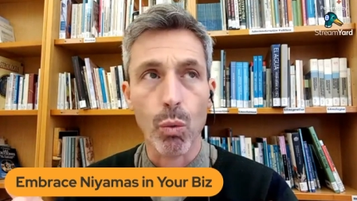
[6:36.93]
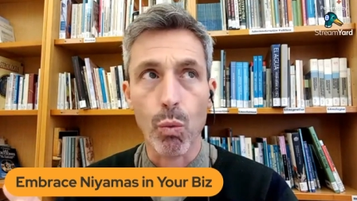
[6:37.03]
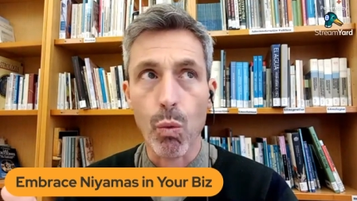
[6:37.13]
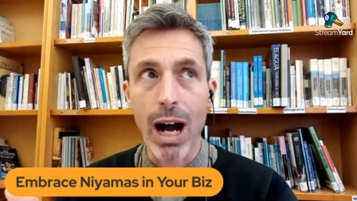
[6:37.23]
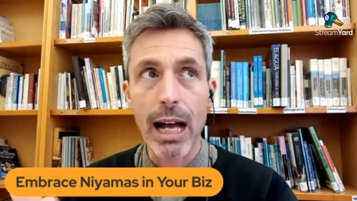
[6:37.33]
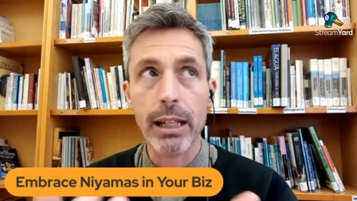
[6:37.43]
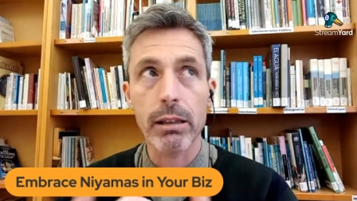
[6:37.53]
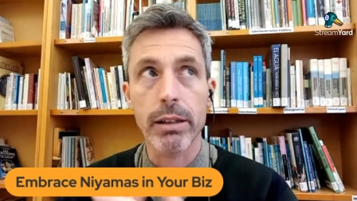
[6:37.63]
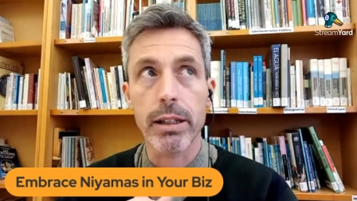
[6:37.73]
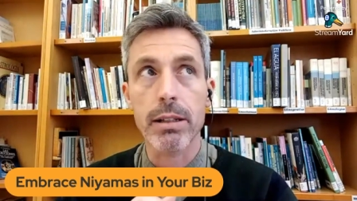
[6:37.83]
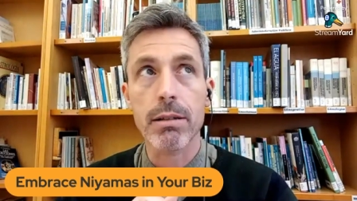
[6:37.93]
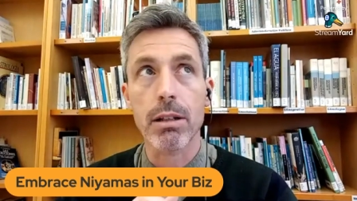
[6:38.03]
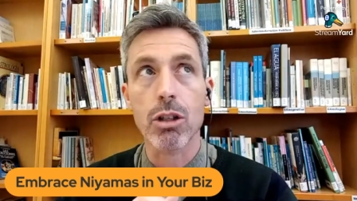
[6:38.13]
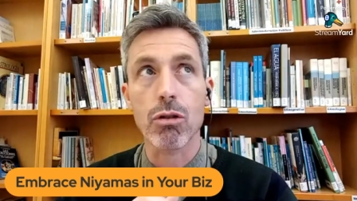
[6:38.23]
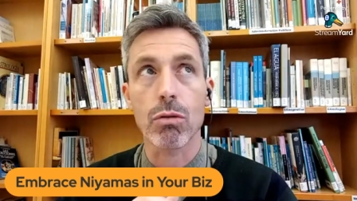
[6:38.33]
why this
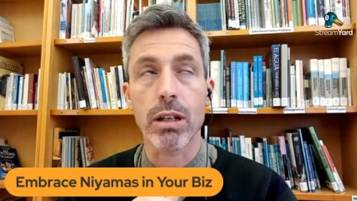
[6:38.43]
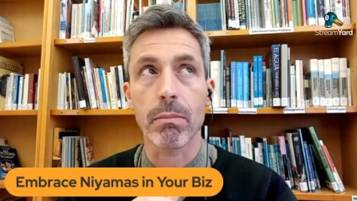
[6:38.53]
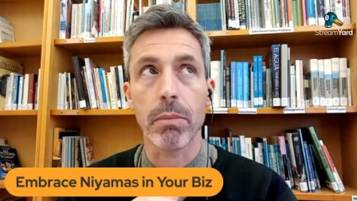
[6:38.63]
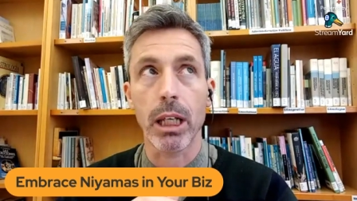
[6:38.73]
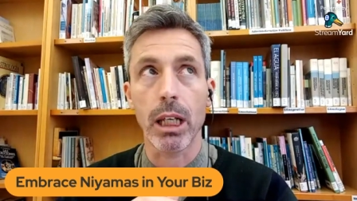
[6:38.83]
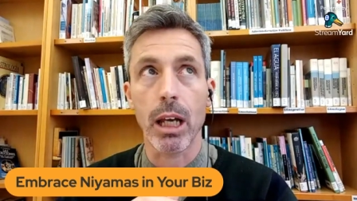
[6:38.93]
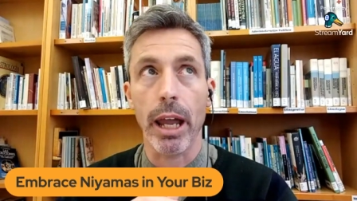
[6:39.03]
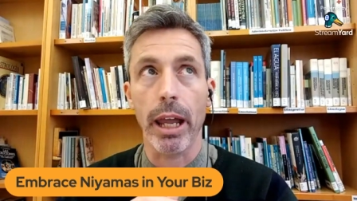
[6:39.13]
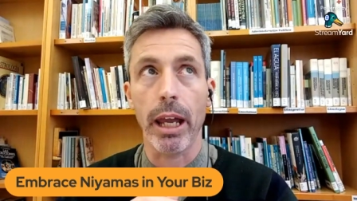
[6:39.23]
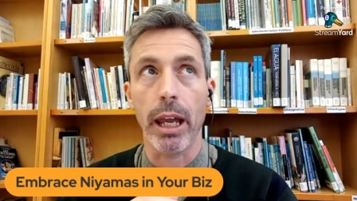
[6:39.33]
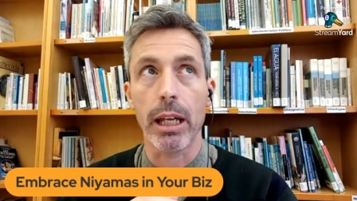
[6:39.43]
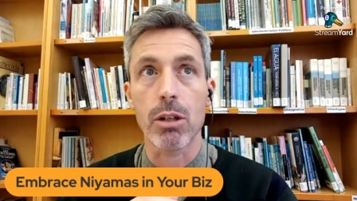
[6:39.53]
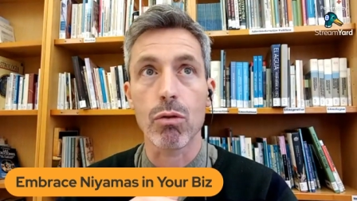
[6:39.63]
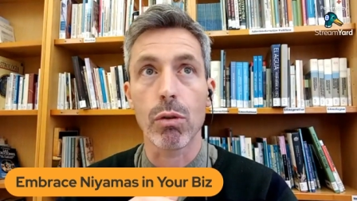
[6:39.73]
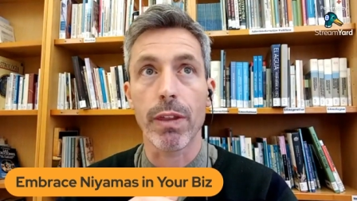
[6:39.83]
shouldn't be a, a
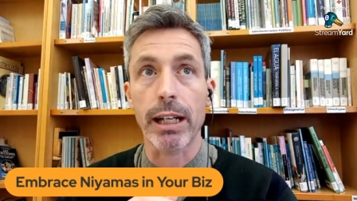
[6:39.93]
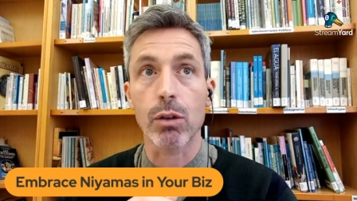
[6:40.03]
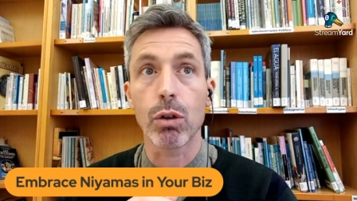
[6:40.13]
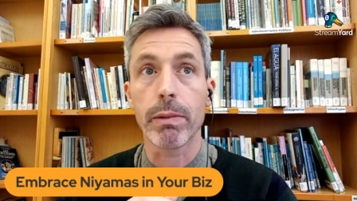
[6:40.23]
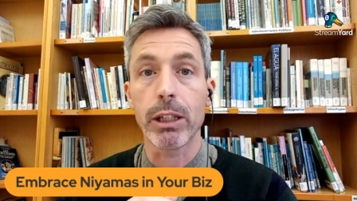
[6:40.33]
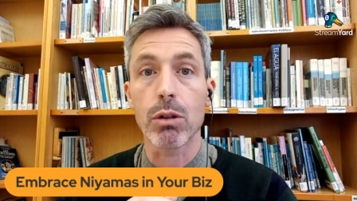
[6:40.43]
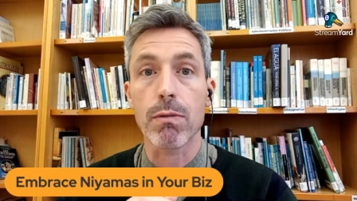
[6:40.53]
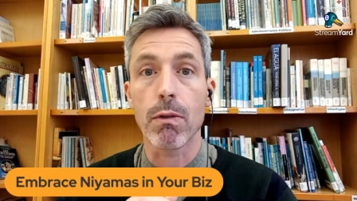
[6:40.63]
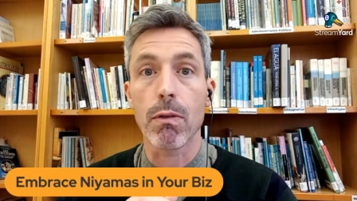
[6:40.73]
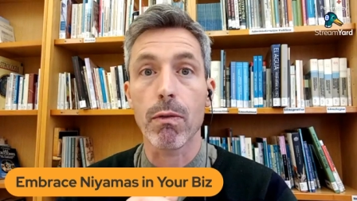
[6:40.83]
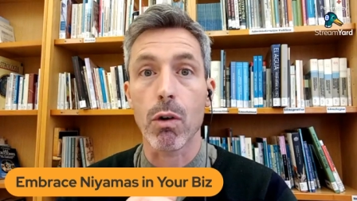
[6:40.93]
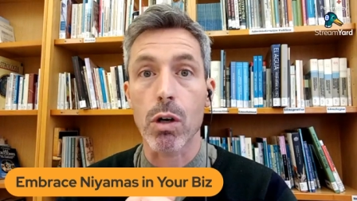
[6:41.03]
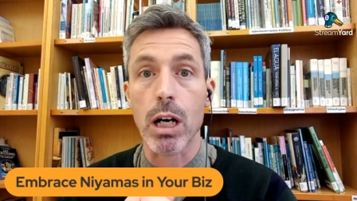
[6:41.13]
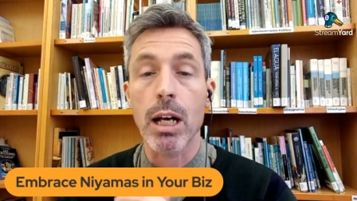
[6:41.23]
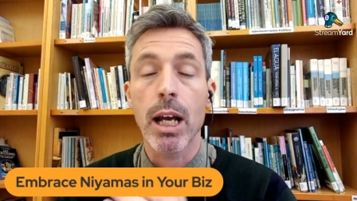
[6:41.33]
tool that could be useful
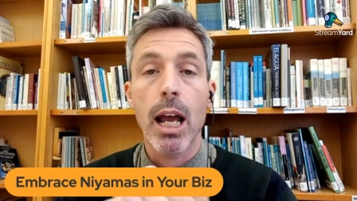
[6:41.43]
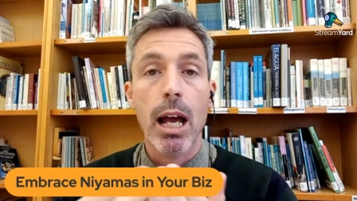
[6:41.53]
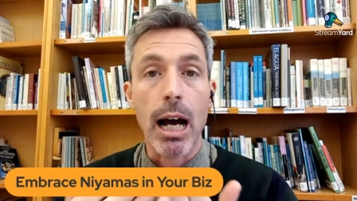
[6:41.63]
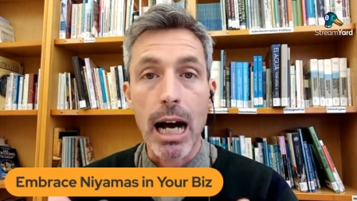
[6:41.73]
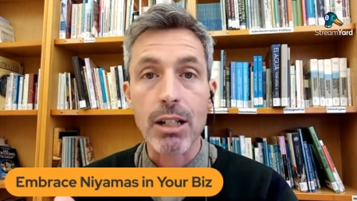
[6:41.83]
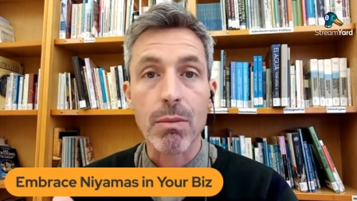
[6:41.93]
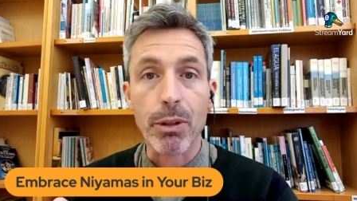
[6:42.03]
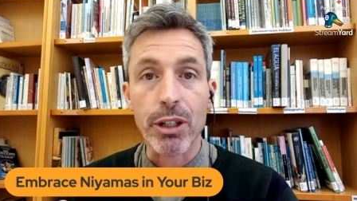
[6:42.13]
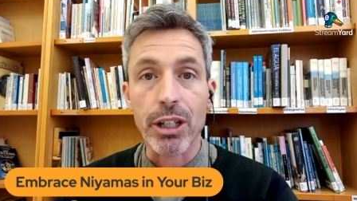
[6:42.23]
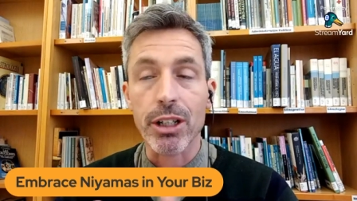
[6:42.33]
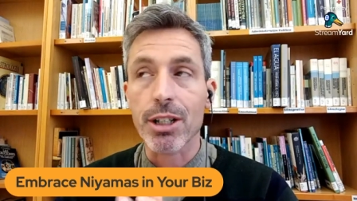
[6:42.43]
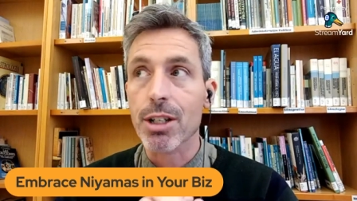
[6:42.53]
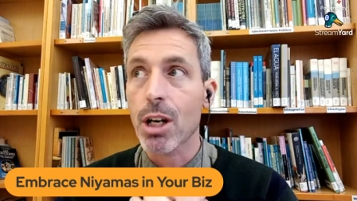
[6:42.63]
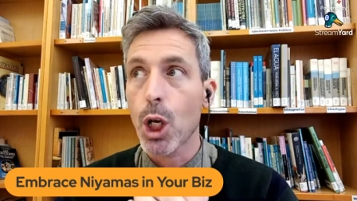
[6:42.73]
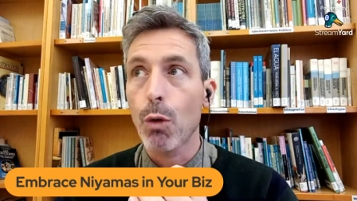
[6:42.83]
for
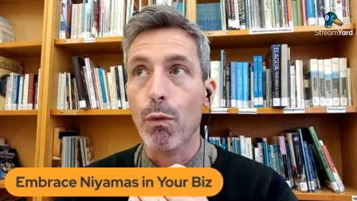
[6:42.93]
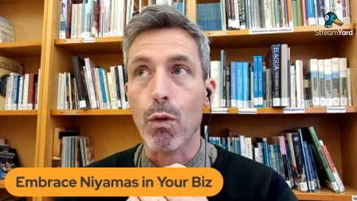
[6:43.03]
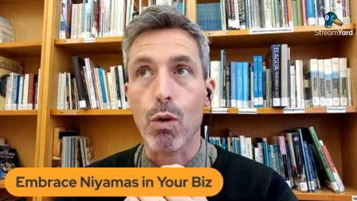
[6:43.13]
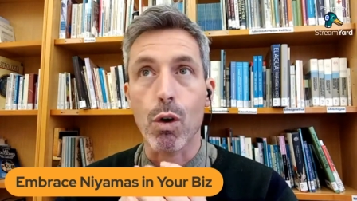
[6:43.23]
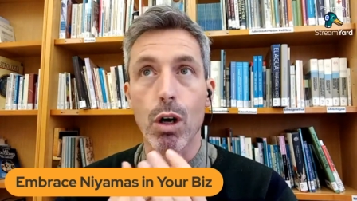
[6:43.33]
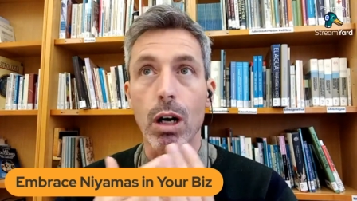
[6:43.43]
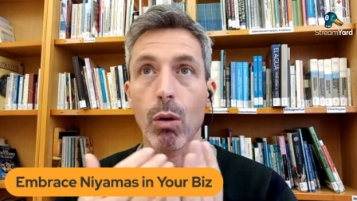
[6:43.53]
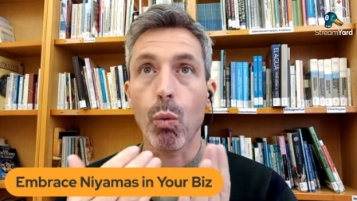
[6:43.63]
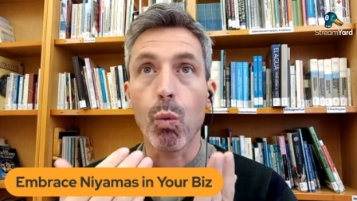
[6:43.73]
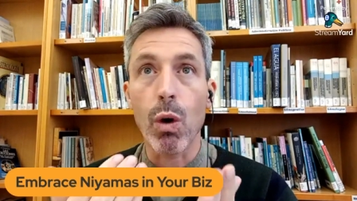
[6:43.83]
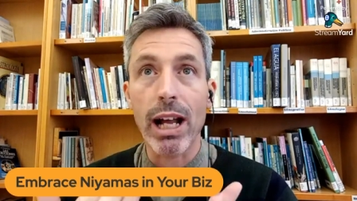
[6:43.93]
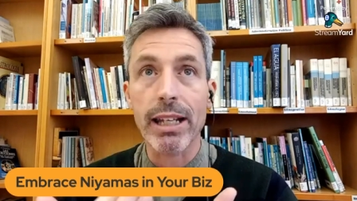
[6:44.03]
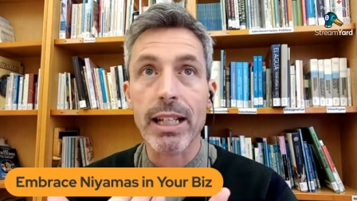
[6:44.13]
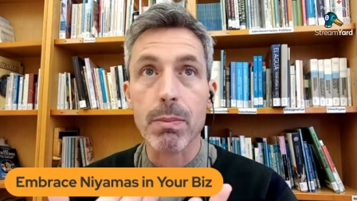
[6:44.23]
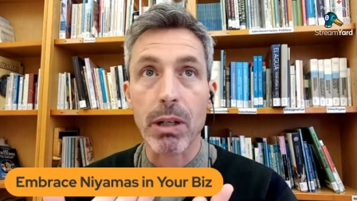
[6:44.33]
entrepreneurs, for
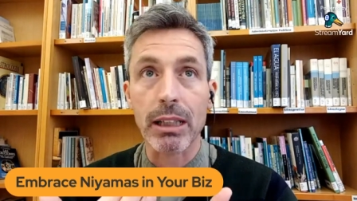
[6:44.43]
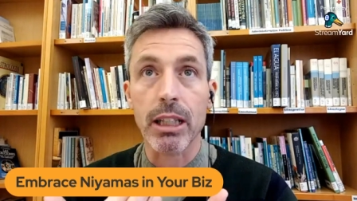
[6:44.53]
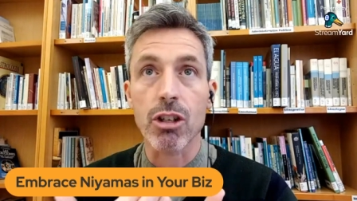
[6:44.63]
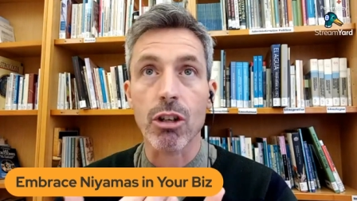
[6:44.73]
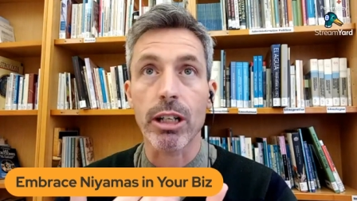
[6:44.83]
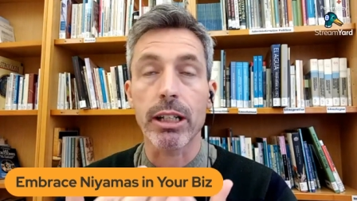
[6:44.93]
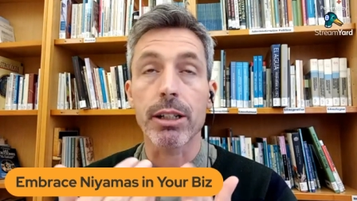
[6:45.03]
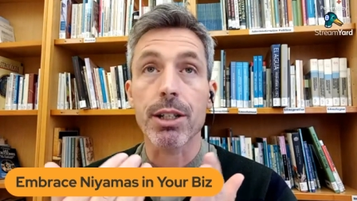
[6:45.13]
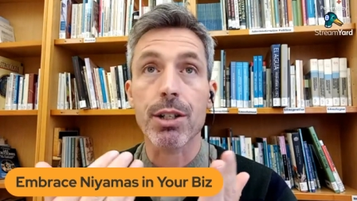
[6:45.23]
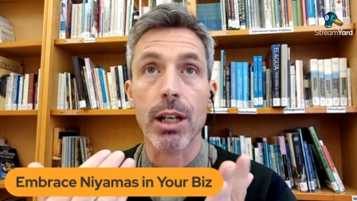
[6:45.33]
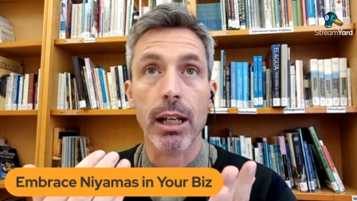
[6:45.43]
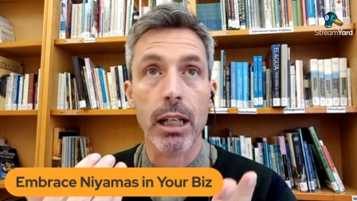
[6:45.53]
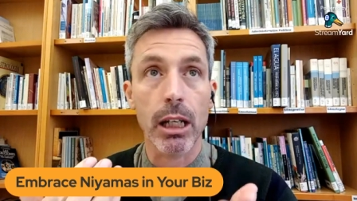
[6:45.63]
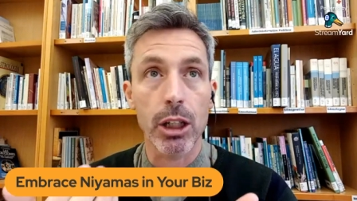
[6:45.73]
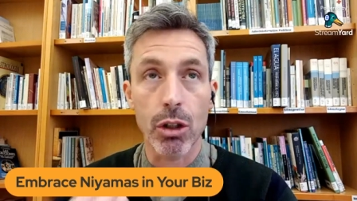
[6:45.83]
wellness practitioners,
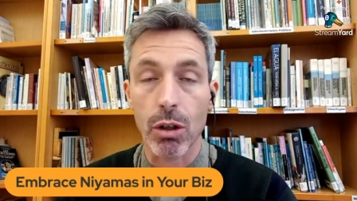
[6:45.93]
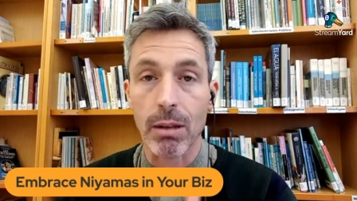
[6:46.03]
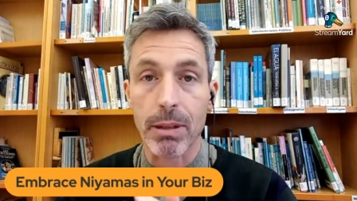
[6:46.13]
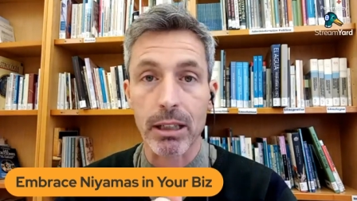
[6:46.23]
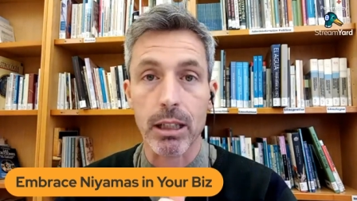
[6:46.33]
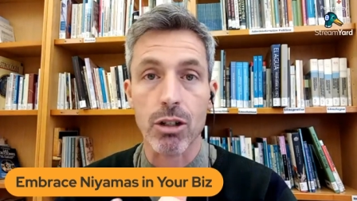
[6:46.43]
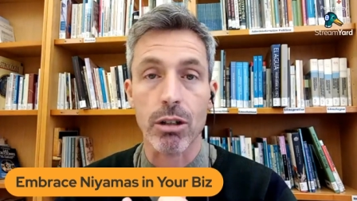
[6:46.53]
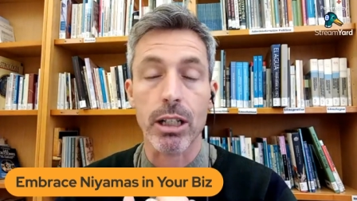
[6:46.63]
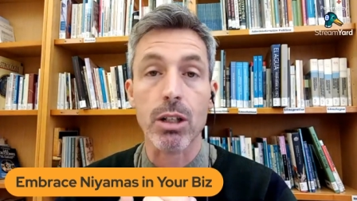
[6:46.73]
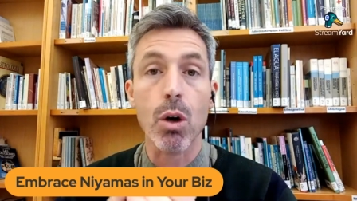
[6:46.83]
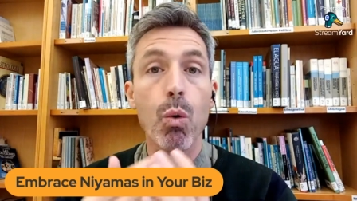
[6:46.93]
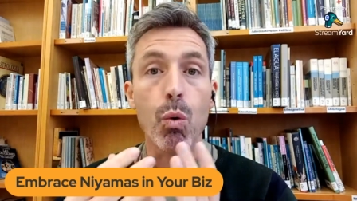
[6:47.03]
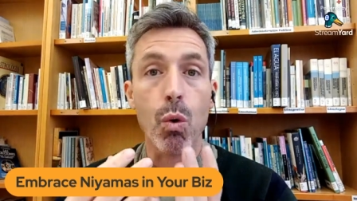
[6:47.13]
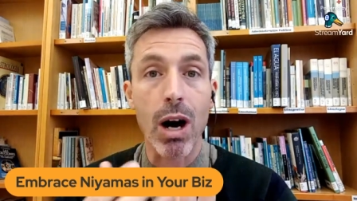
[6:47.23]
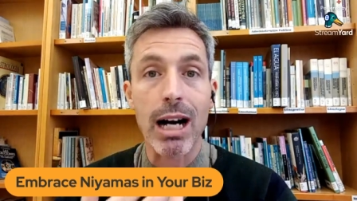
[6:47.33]
yoga practitioners
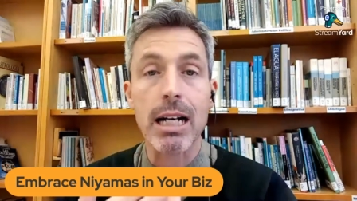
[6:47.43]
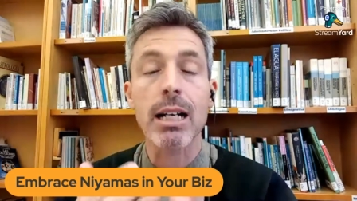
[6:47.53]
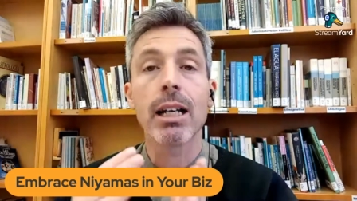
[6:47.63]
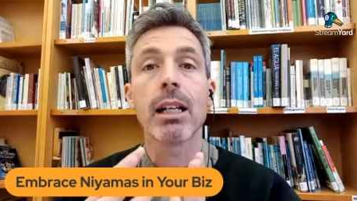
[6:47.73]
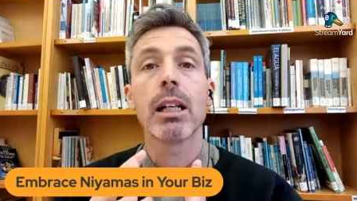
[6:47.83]
who are